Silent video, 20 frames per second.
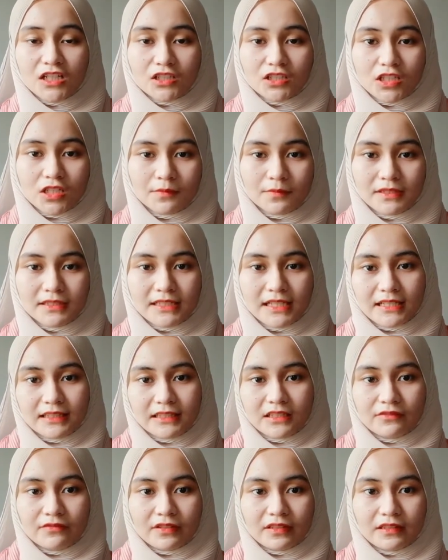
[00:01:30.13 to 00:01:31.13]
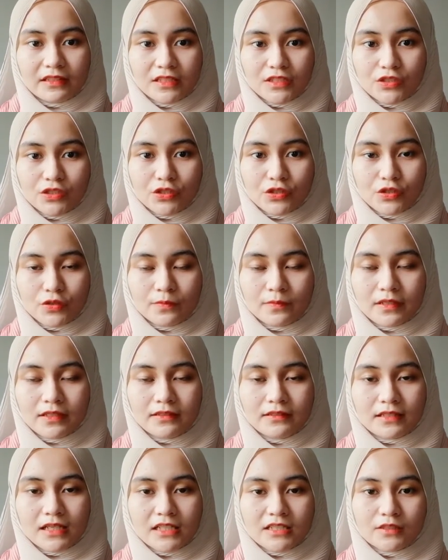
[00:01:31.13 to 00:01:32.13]
Common activities
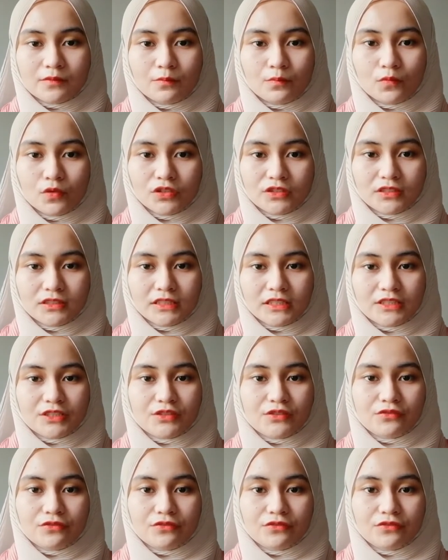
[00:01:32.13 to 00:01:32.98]
human does mostly